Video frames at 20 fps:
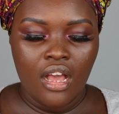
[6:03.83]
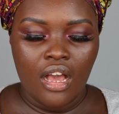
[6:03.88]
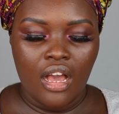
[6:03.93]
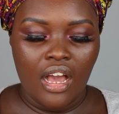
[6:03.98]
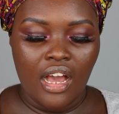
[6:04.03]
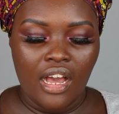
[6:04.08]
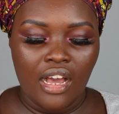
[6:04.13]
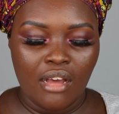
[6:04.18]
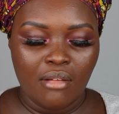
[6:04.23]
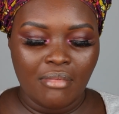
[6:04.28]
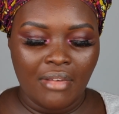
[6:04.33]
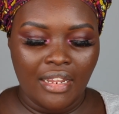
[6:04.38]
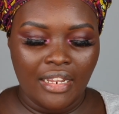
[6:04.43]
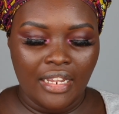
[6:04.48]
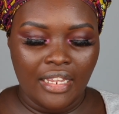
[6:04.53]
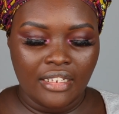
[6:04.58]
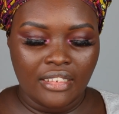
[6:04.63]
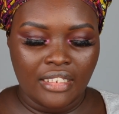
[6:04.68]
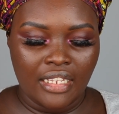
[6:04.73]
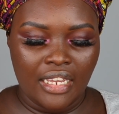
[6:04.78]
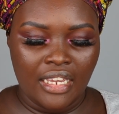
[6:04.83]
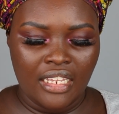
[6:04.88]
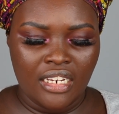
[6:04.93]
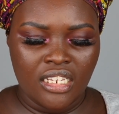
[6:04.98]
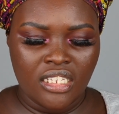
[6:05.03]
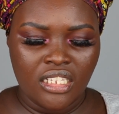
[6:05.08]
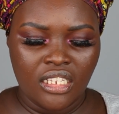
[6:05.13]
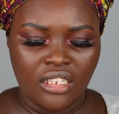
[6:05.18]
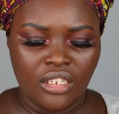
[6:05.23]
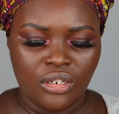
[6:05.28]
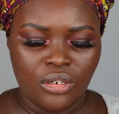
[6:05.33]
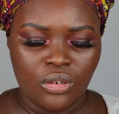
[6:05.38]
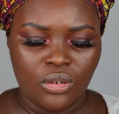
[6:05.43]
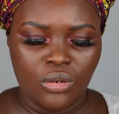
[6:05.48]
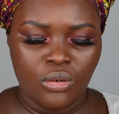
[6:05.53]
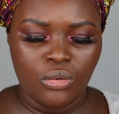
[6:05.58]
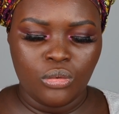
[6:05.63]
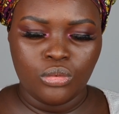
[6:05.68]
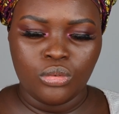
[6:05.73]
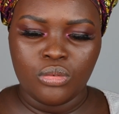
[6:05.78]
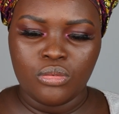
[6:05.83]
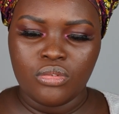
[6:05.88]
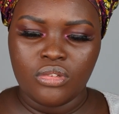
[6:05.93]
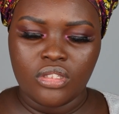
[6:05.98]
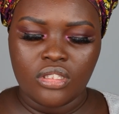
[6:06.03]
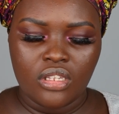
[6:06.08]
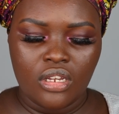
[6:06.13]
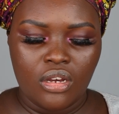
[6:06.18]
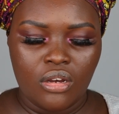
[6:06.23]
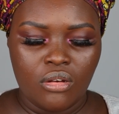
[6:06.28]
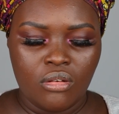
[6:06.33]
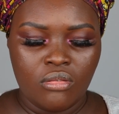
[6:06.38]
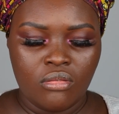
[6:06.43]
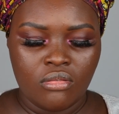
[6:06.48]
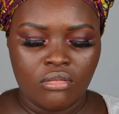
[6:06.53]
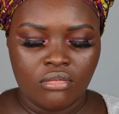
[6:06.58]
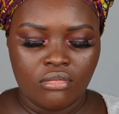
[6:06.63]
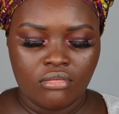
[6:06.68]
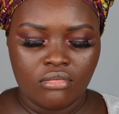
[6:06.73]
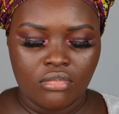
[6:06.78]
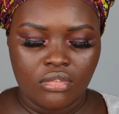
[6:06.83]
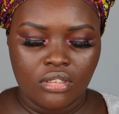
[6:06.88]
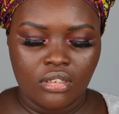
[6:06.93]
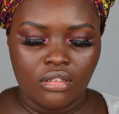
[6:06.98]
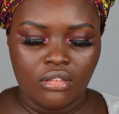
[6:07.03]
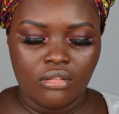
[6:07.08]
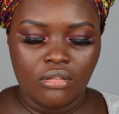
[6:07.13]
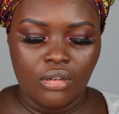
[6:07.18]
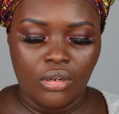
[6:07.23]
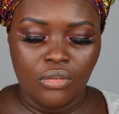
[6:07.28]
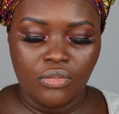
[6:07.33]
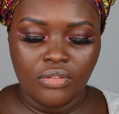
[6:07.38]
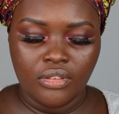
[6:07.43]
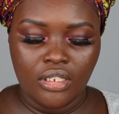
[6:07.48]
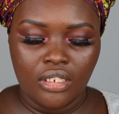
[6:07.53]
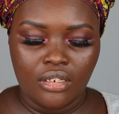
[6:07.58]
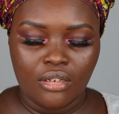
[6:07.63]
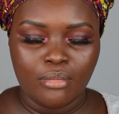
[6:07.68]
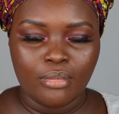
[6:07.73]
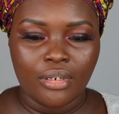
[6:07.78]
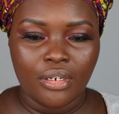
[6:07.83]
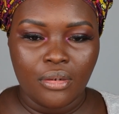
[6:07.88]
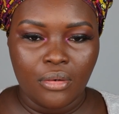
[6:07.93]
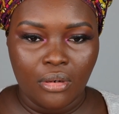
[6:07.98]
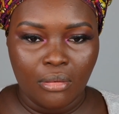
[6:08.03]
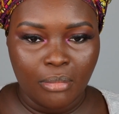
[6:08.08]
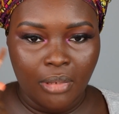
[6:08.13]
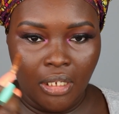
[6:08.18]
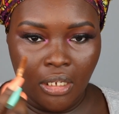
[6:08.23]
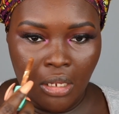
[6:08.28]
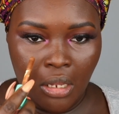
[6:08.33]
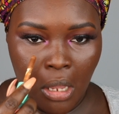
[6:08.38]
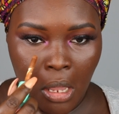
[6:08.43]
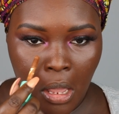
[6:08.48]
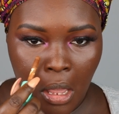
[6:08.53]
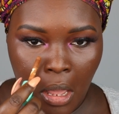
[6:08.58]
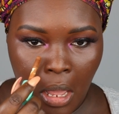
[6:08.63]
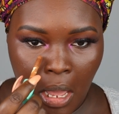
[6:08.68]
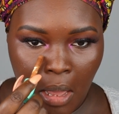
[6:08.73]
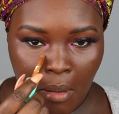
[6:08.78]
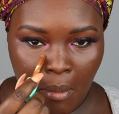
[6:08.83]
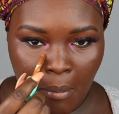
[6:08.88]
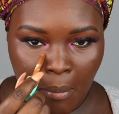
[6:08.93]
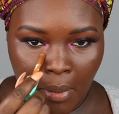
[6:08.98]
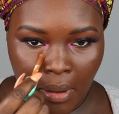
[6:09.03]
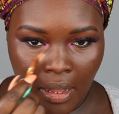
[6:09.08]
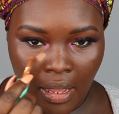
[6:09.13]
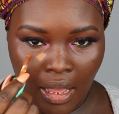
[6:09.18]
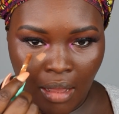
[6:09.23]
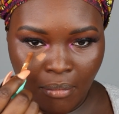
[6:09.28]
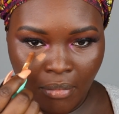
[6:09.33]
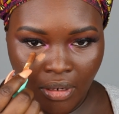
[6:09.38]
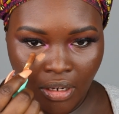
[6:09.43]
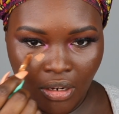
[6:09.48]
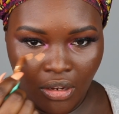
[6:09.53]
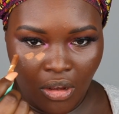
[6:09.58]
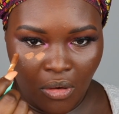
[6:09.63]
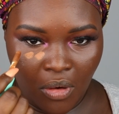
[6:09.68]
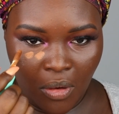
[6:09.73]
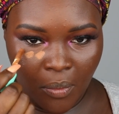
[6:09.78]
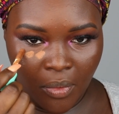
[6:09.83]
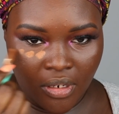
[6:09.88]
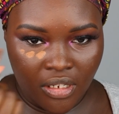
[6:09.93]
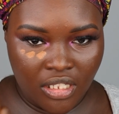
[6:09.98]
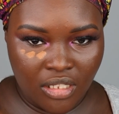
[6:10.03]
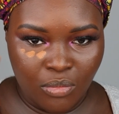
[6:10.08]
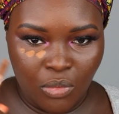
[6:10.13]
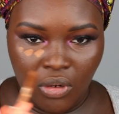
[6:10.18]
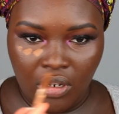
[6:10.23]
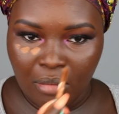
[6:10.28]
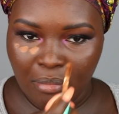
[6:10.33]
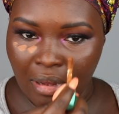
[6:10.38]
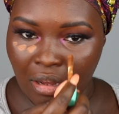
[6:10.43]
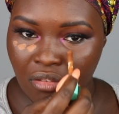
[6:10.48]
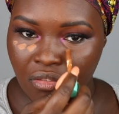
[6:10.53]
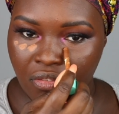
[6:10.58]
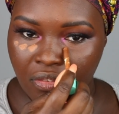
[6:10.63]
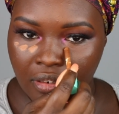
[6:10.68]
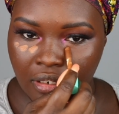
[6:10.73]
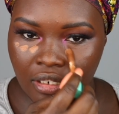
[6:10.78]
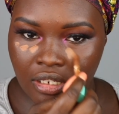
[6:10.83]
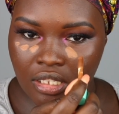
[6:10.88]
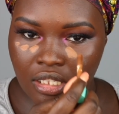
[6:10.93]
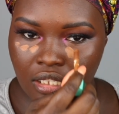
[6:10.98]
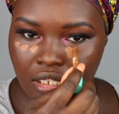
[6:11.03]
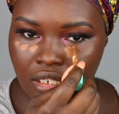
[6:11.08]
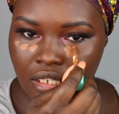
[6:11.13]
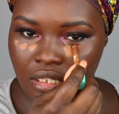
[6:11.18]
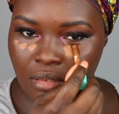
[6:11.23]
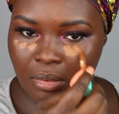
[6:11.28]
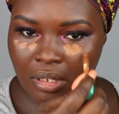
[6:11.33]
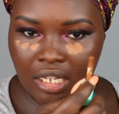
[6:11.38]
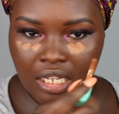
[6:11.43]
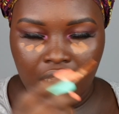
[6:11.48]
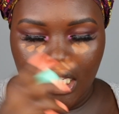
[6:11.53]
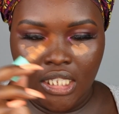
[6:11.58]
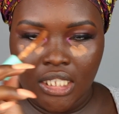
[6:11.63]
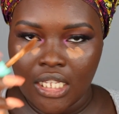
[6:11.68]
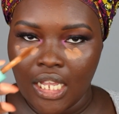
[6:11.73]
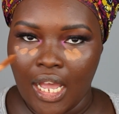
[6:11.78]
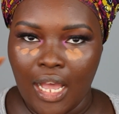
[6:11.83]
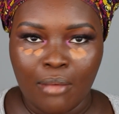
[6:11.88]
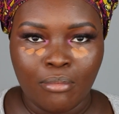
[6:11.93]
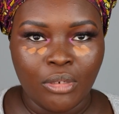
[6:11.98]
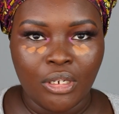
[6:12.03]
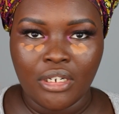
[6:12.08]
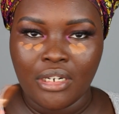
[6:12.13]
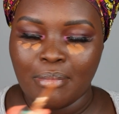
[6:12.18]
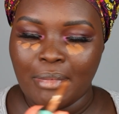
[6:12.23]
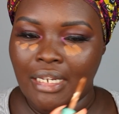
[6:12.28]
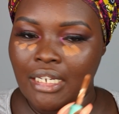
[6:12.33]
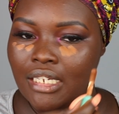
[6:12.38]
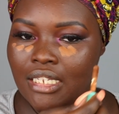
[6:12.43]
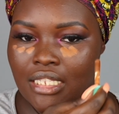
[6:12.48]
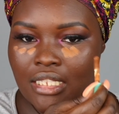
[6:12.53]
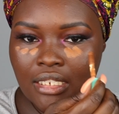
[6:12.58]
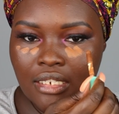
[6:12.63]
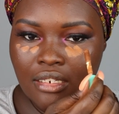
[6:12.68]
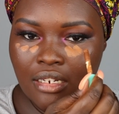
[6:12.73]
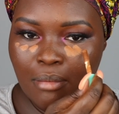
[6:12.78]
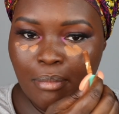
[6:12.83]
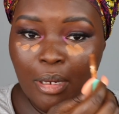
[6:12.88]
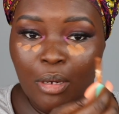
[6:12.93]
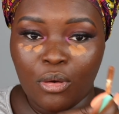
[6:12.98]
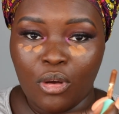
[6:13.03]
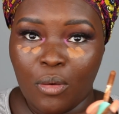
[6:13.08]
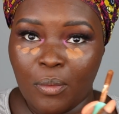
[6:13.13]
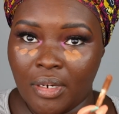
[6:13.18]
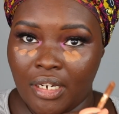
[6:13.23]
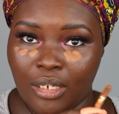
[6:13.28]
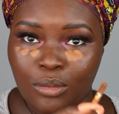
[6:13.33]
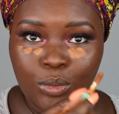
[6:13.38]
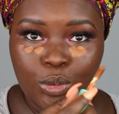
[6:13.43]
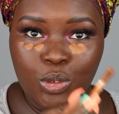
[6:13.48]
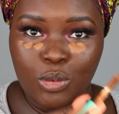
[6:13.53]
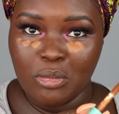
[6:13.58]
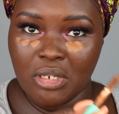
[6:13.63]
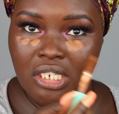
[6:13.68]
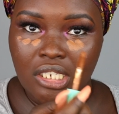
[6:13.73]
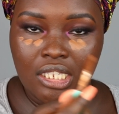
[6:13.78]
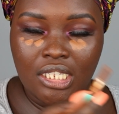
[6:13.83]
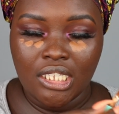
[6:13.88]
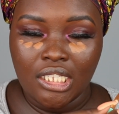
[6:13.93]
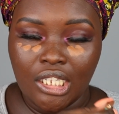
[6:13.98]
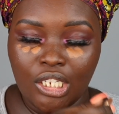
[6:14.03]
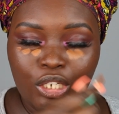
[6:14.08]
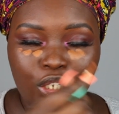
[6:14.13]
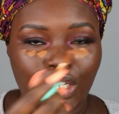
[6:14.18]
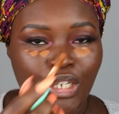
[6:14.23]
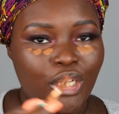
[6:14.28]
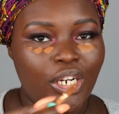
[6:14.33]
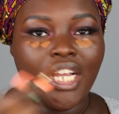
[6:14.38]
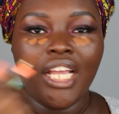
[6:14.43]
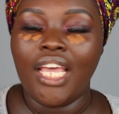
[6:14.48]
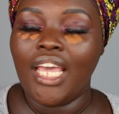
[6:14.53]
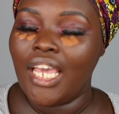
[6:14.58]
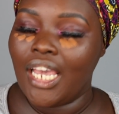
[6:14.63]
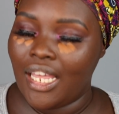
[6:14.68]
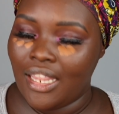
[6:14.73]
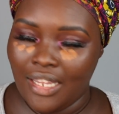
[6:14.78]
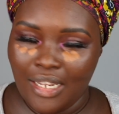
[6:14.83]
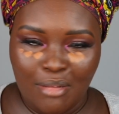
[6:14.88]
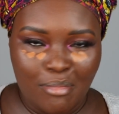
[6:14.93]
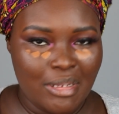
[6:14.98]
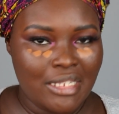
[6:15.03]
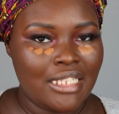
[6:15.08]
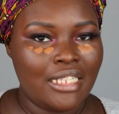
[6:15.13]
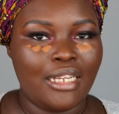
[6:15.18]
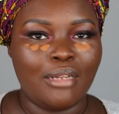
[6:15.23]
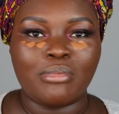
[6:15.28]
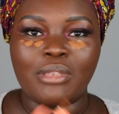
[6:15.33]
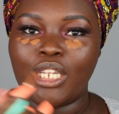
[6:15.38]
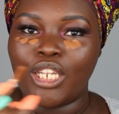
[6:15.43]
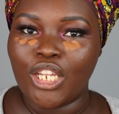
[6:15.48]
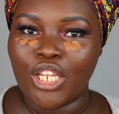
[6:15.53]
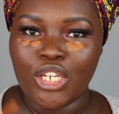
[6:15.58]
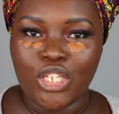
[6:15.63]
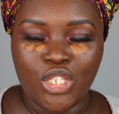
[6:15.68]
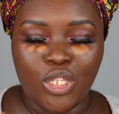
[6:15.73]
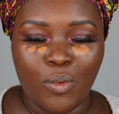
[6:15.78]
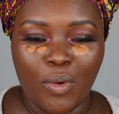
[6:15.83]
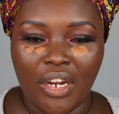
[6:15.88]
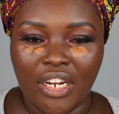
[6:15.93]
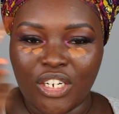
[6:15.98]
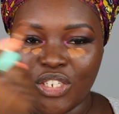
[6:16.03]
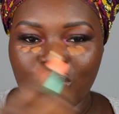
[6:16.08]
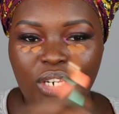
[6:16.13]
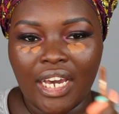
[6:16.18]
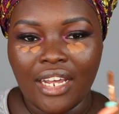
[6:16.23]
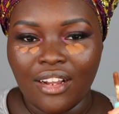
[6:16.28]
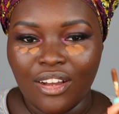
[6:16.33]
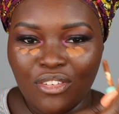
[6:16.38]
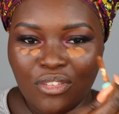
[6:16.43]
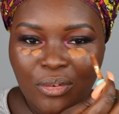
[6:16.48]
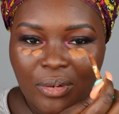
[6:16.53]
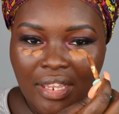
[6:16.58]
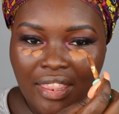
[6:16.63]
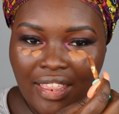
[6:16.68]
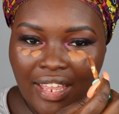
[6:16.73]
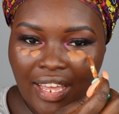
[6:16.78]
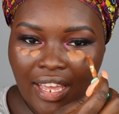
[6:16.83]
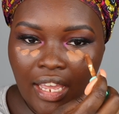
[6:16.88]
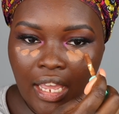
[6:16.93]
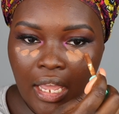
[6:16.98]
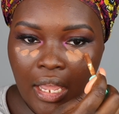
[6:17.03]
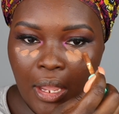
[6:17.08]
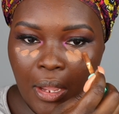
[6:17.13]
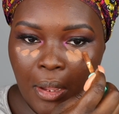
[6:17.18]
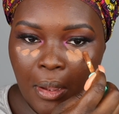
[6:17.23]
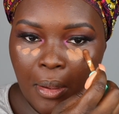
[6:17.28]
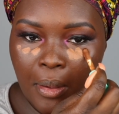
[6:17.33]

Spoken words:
I like that. It is a little loose though, so hopefully you don't break on me. But I'm gonna go in with a small amount first, just because I'm learning my lesson about going in with too much concealer and then it messing up the look, so we're gonna try to avoid that.